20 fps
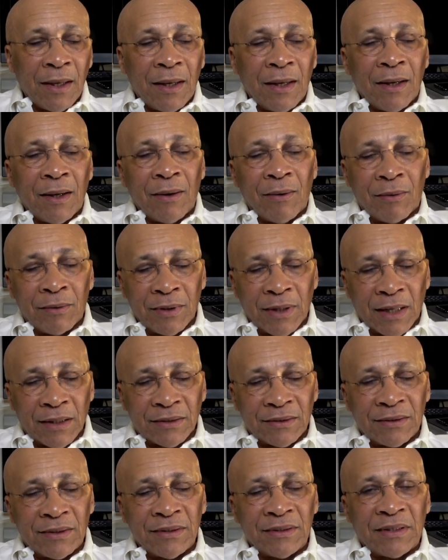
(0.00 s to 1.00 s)
Oh
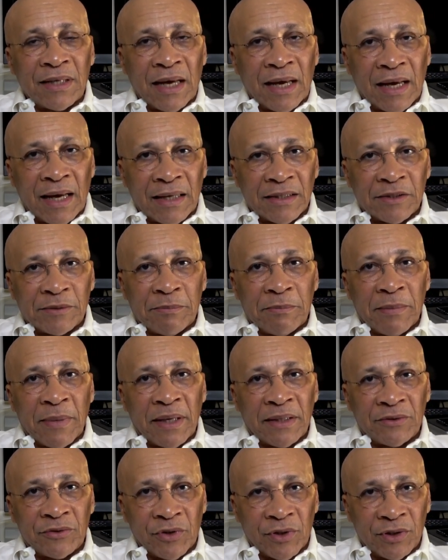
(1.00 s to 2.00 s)
yes, this guy has
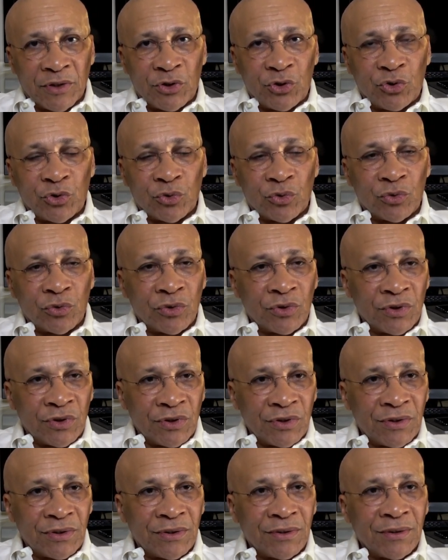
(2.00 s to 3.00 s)
major
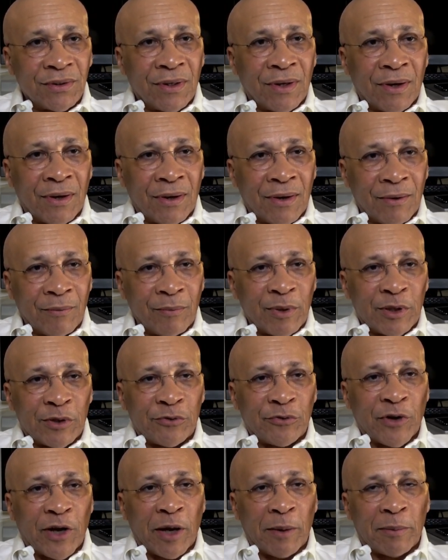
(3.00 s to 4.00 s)
issues with his
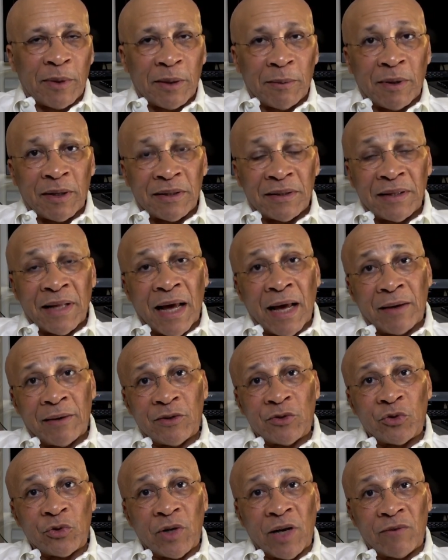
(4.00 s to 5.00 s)
family, but now
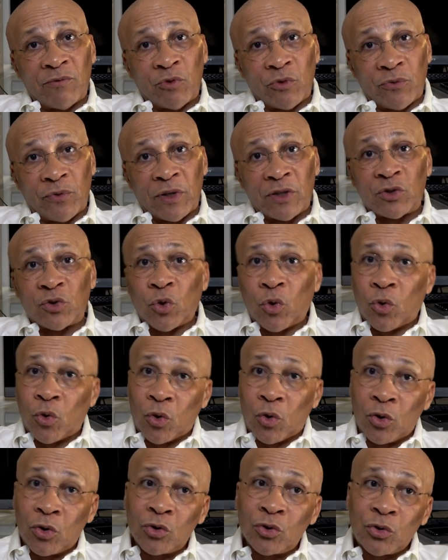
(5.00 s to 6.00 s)
he's going to have to face
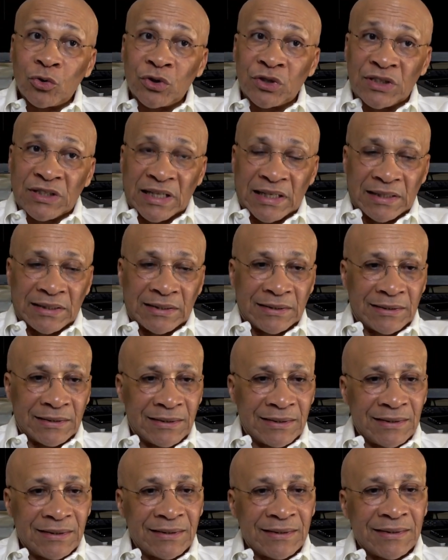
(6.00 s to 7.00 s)
all those
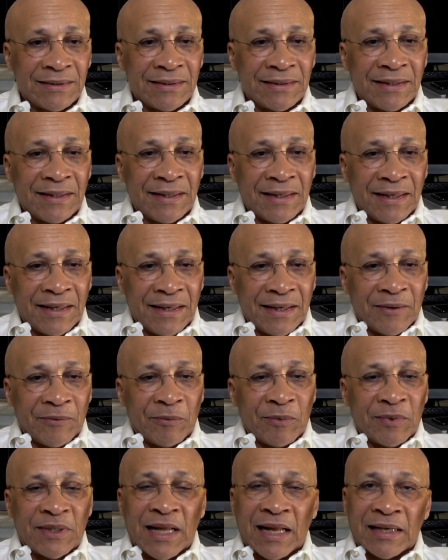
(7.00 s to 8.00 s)
things
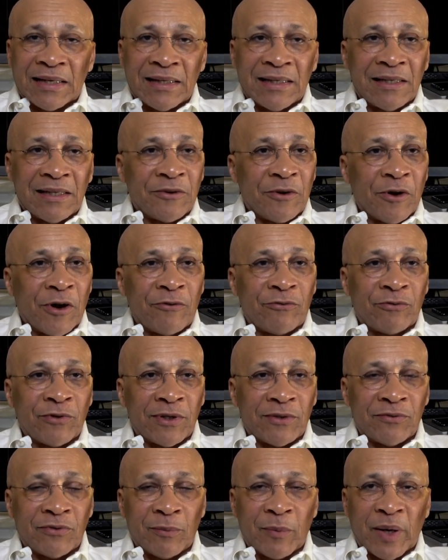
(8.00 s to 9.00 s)
with that little
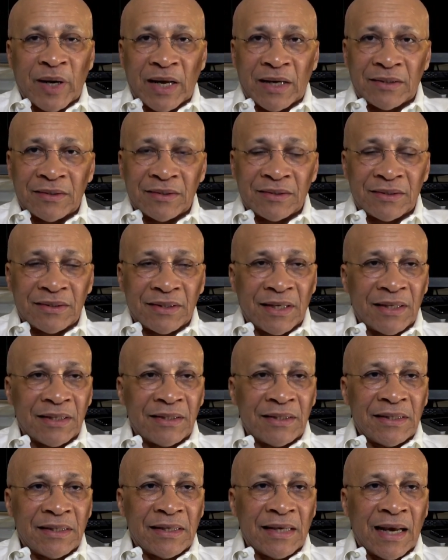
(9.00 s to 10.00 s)
girlfriend. From what I understand,
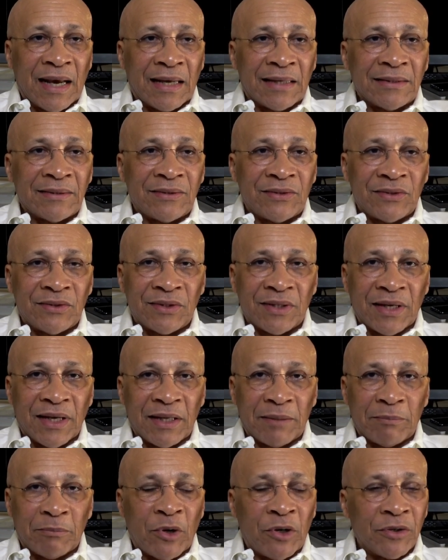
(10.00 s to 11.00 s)
she's a
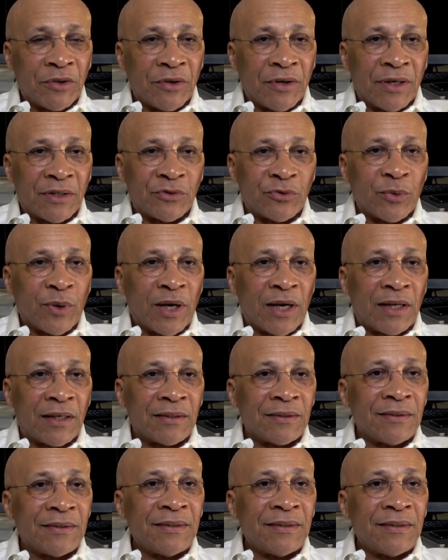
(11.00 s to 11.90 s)
hitmonger as well.